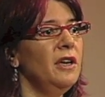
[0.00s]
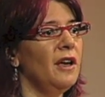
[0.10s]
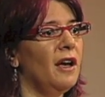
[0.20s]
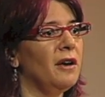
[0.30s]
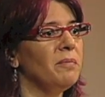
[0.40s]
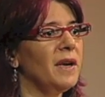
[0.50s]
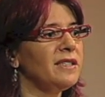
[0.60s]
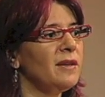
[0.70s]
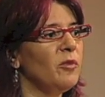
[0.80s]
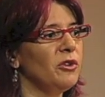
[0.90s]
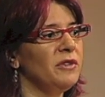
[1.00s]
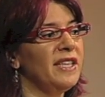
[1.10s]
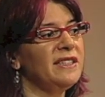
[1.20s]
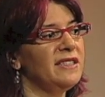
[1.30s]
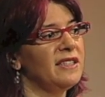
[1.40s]
um, by someone who
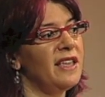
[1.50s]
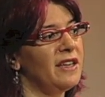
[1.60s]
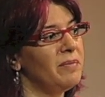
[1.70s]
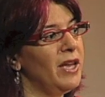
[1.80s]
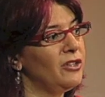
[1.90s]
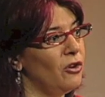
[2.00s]
thinks that they can make